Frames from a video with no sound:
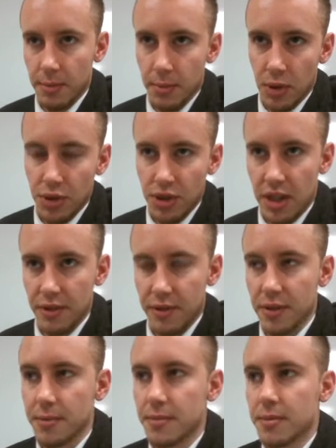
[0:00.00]
most
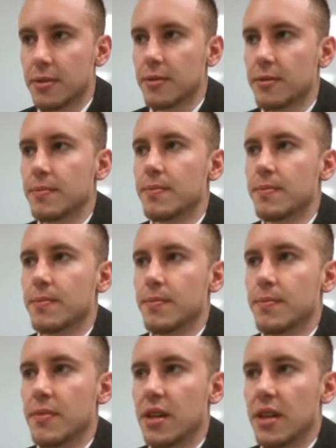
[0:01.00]
often.
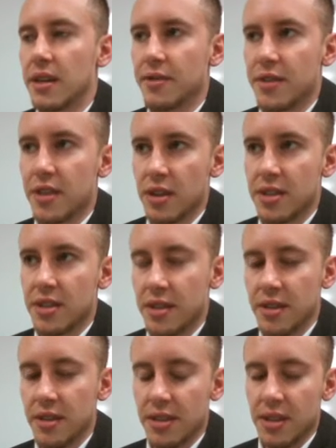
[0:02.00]
And if there isn't,
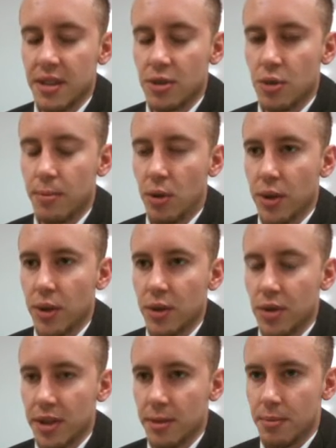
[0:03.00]
then they tend to appoint
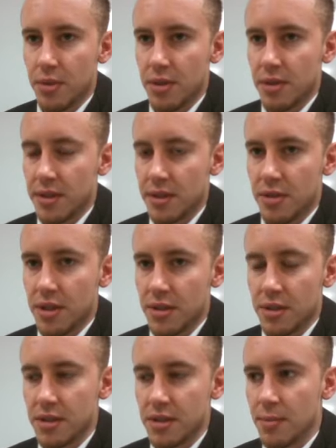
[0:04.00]
one emperor, and it
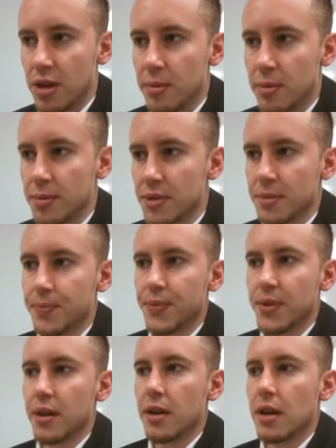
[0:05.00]
causes some problems.
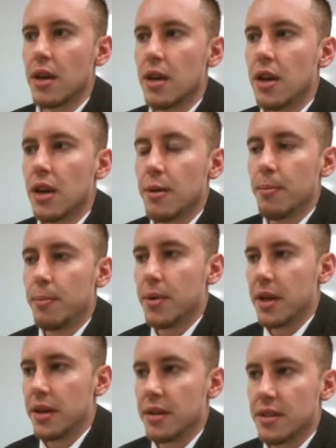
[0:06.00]

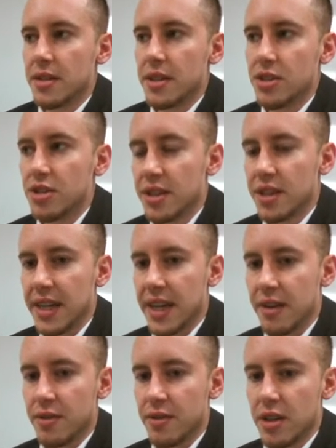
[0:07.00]
But essentially, they
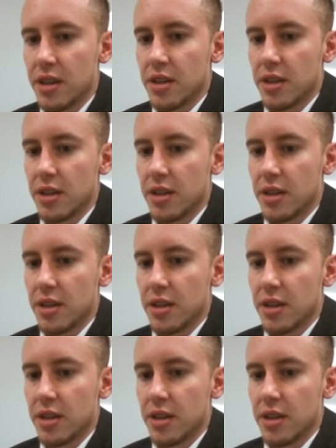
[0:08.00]
have